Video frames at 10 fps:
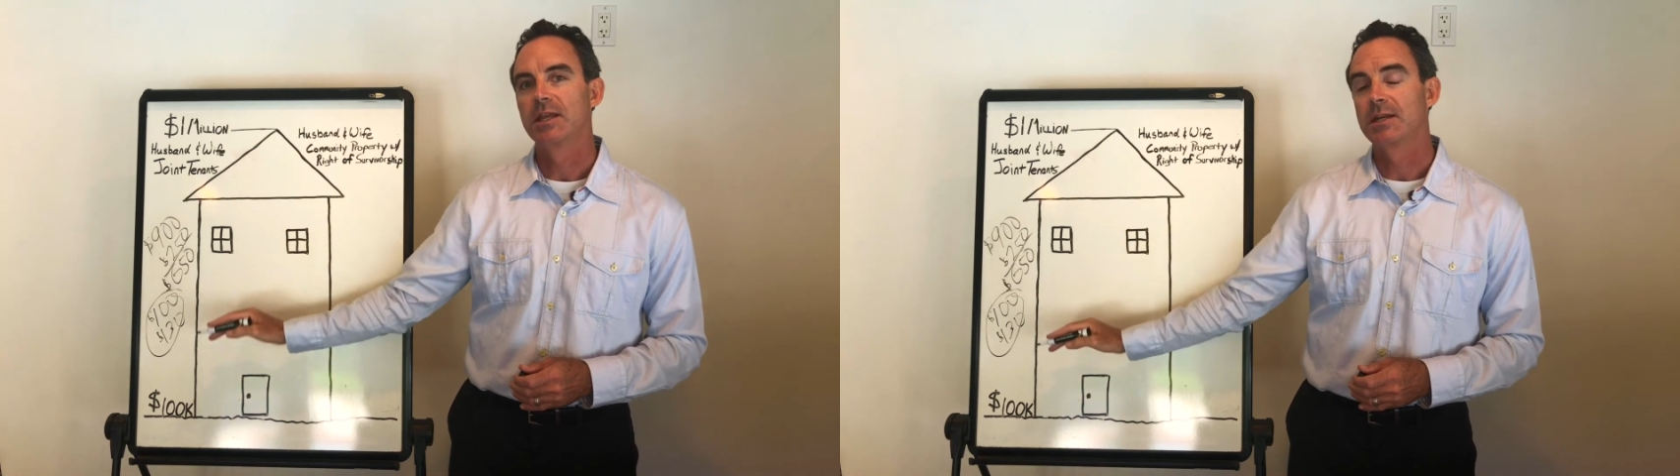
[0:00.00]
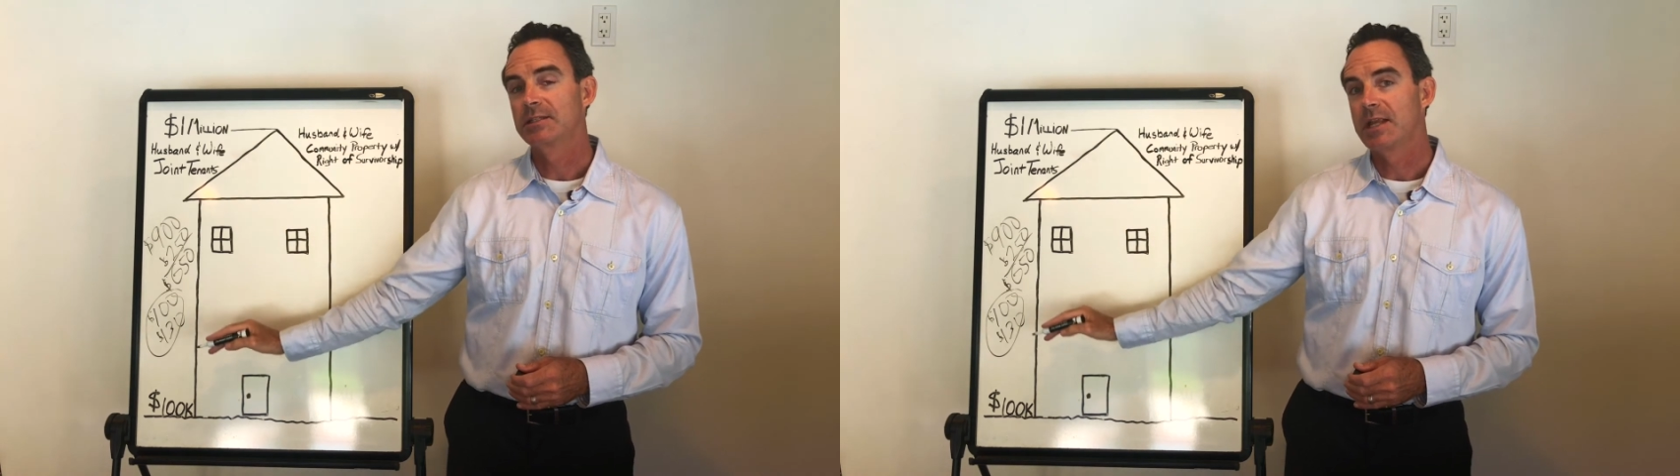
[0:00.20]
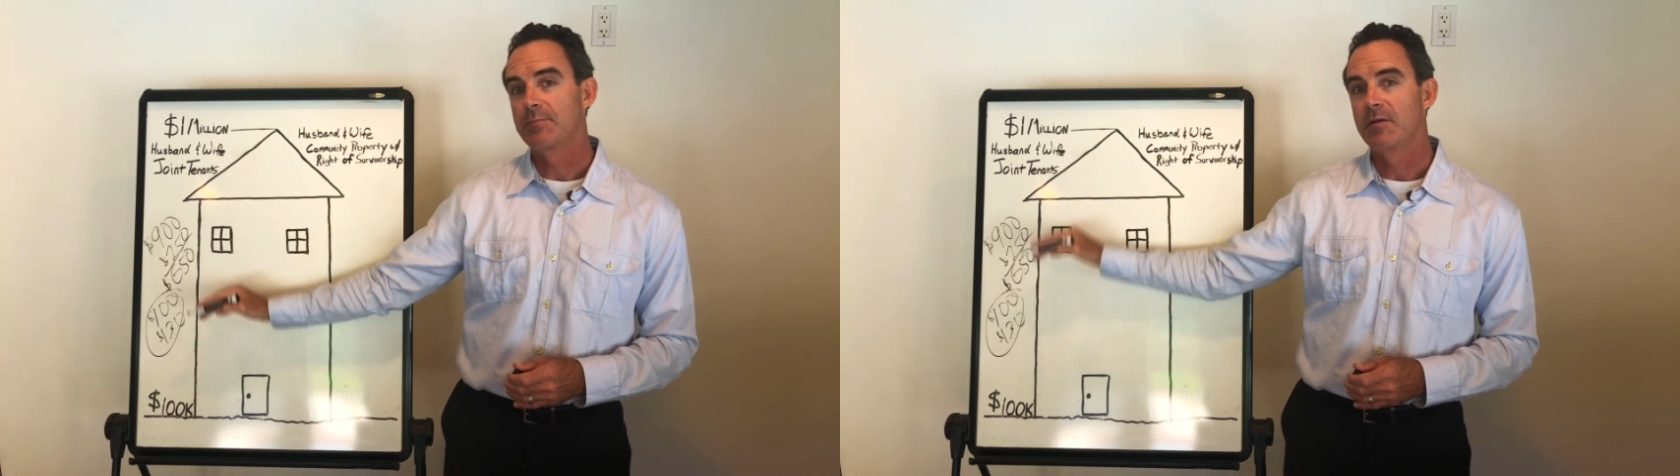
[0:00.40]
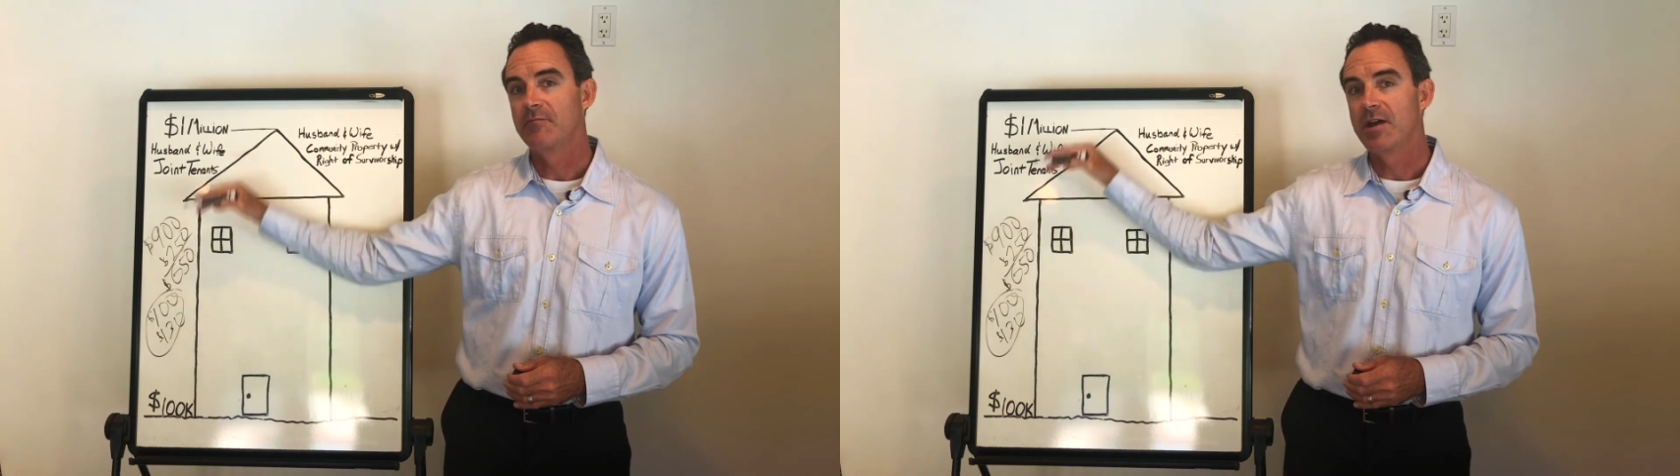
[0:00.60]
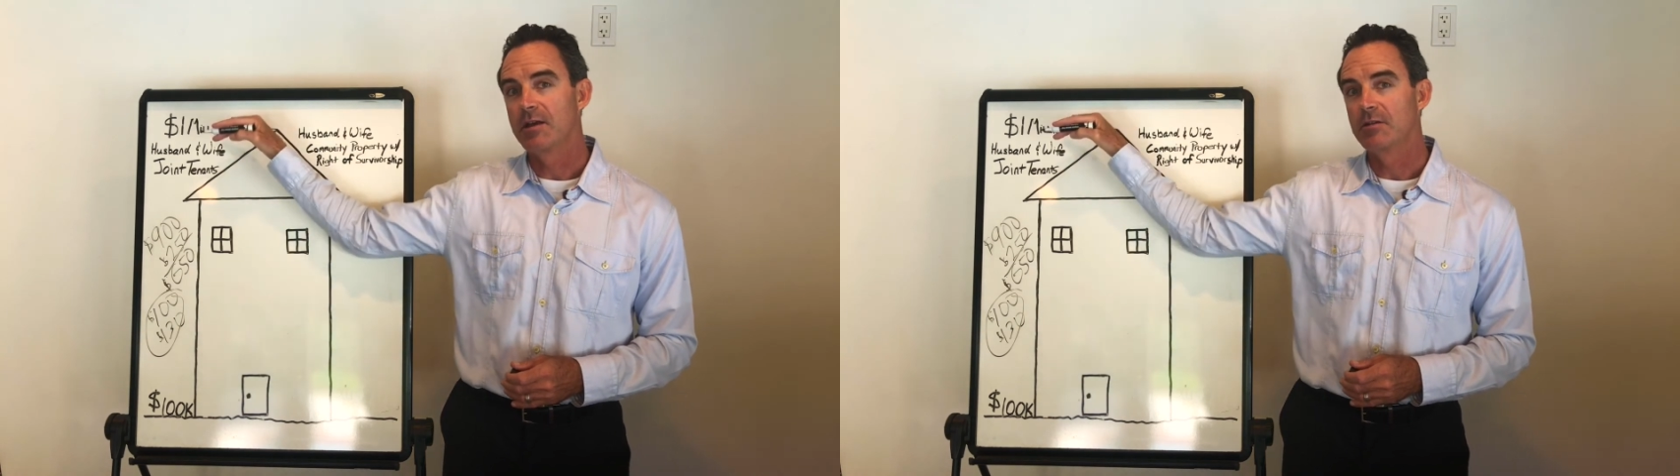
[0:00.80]
get a step-up
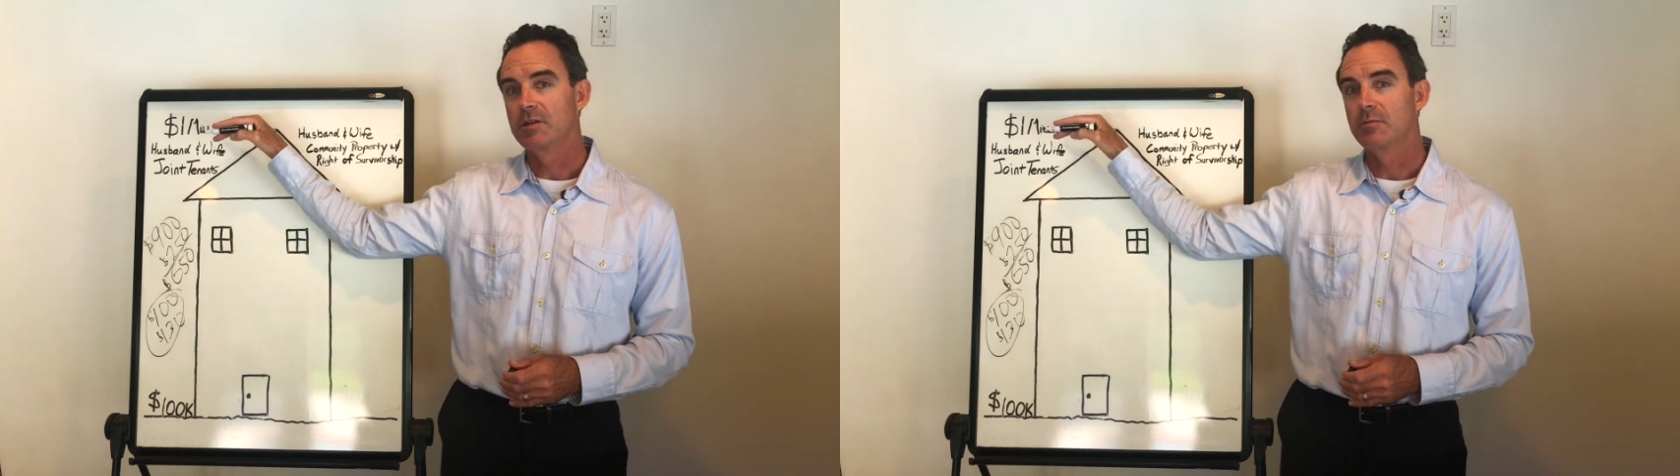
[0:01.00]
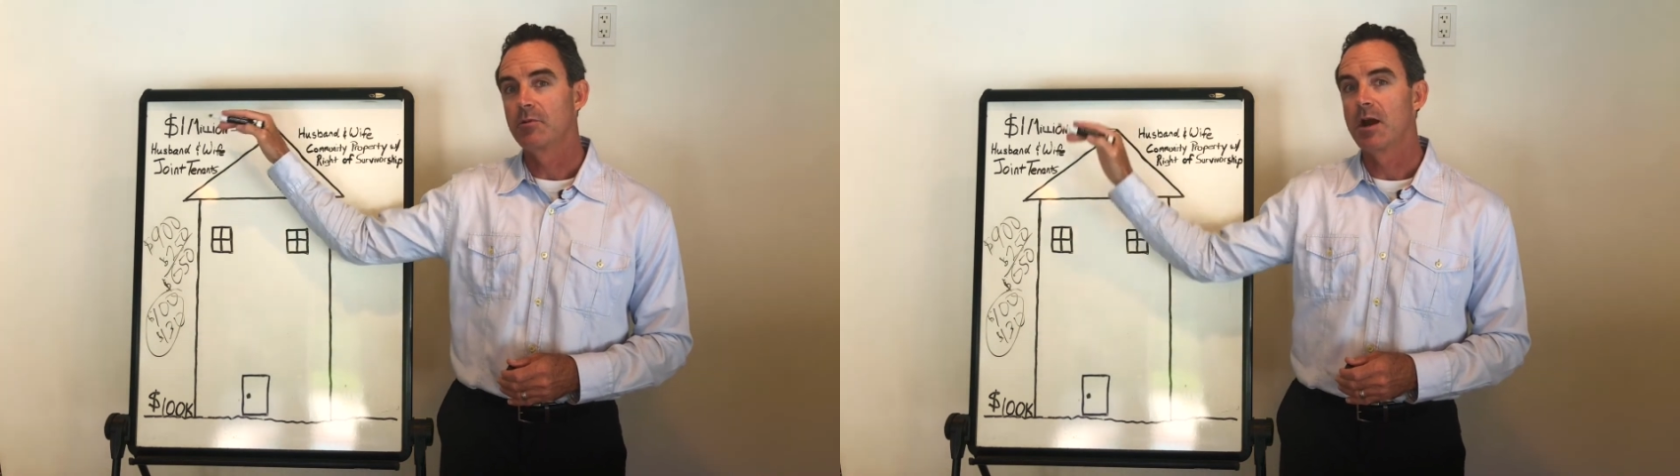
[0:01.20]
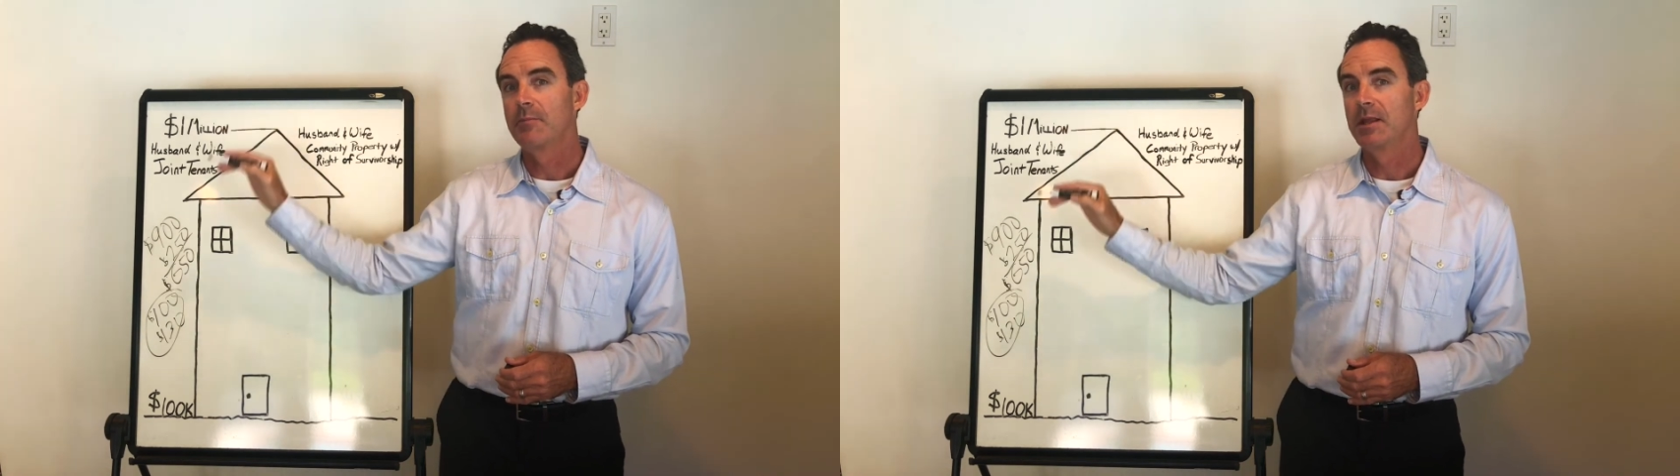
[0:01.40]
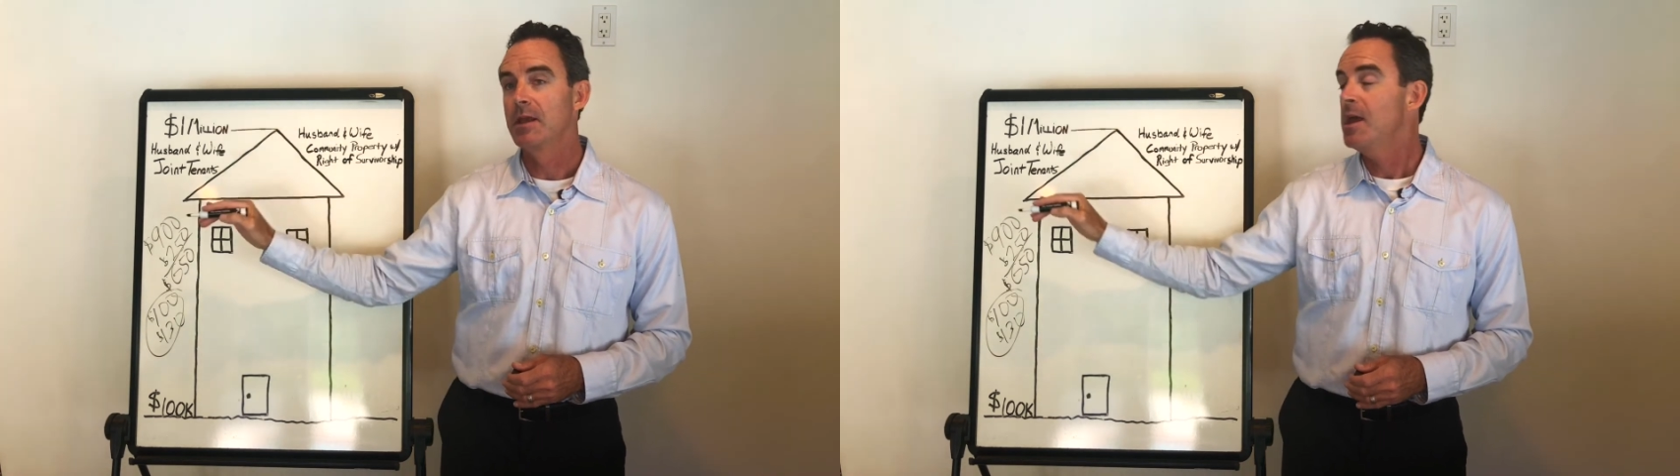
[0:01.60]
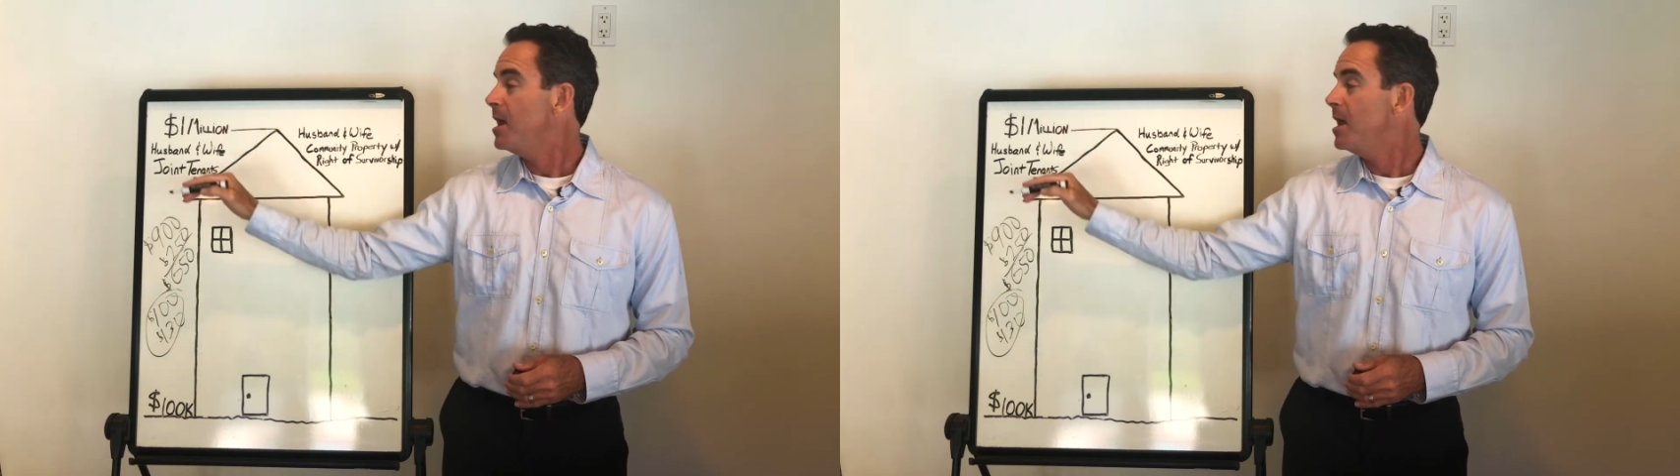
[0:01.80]
value to the property,